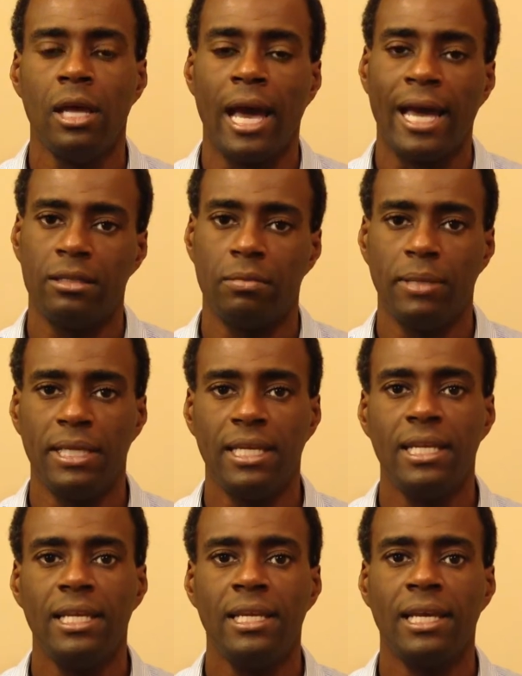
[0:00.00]
At the
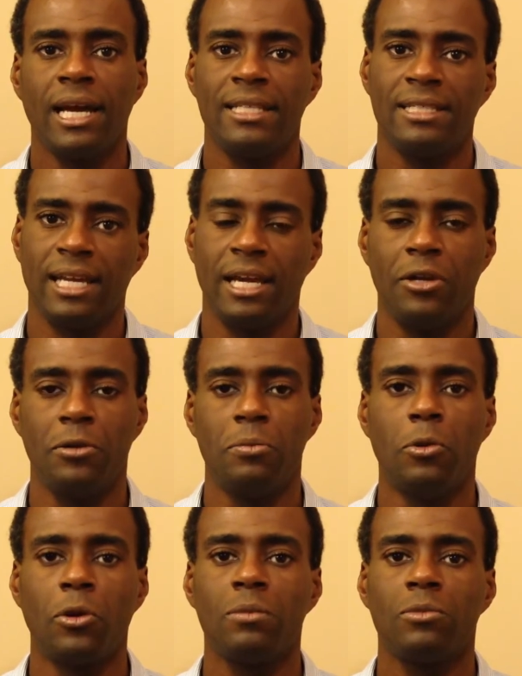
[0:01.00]
beginning, as I hire
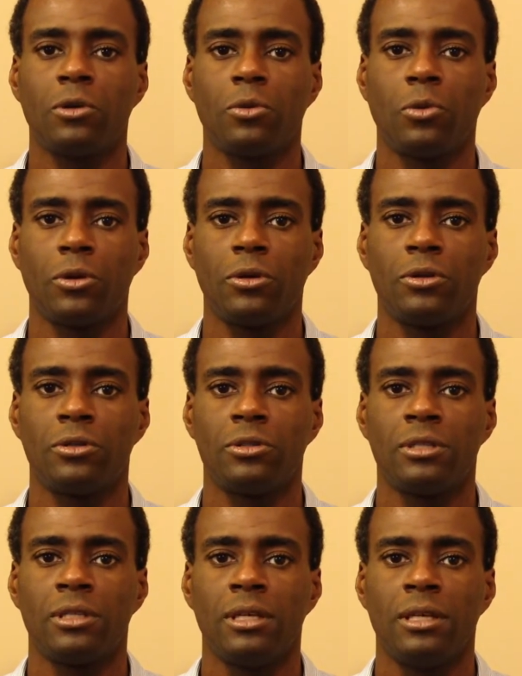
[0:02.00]
more and more
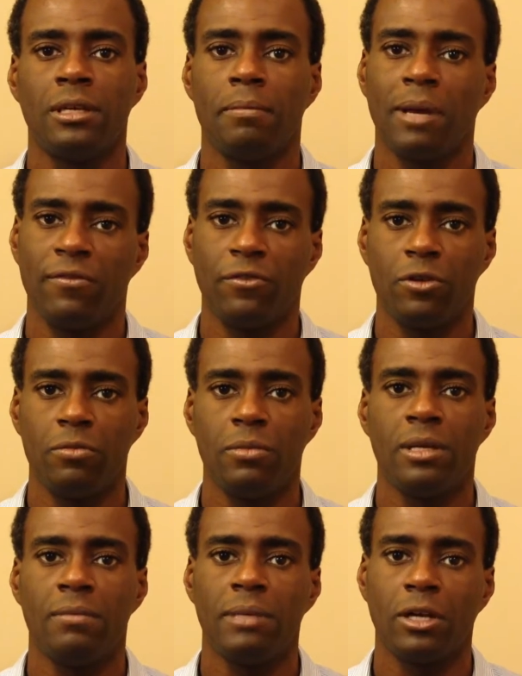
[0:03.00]
workers, my
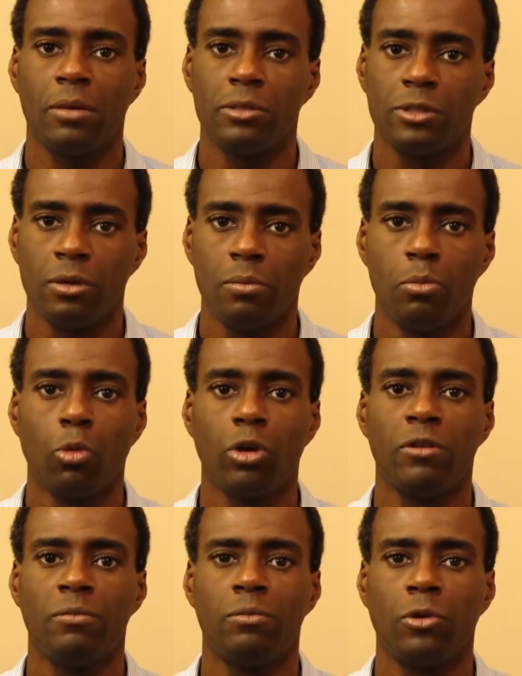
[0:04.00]
firm becomes more
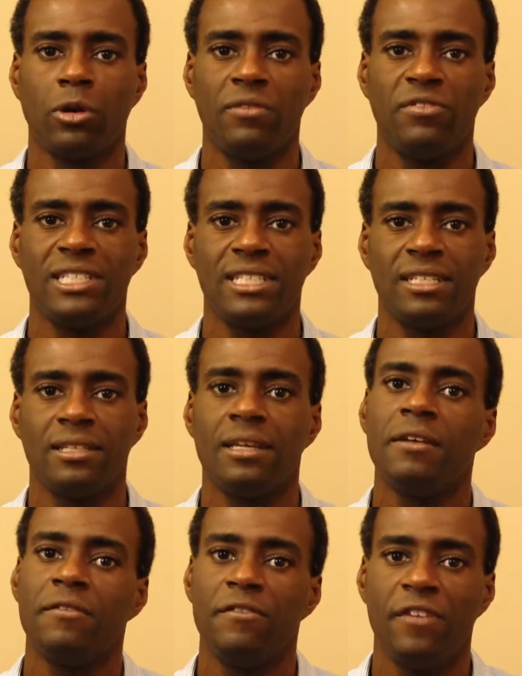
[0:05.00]
and more efficient
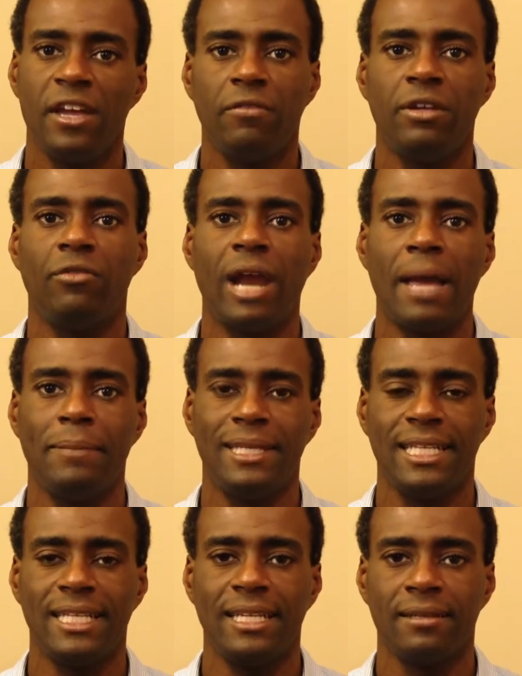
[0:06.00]
very
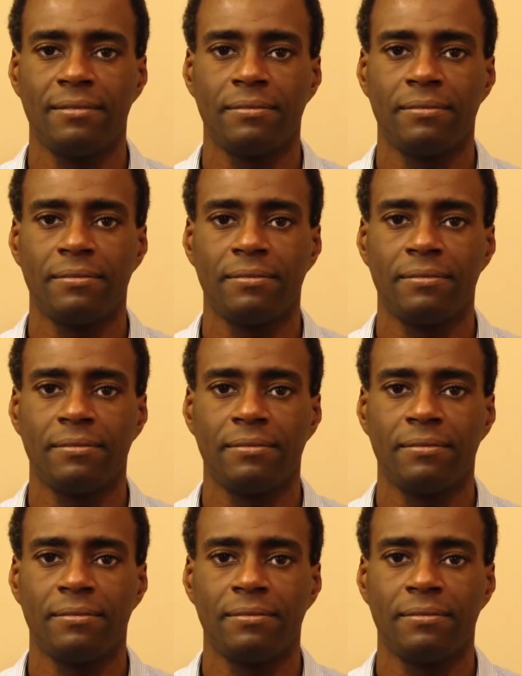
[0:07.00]
rapidly.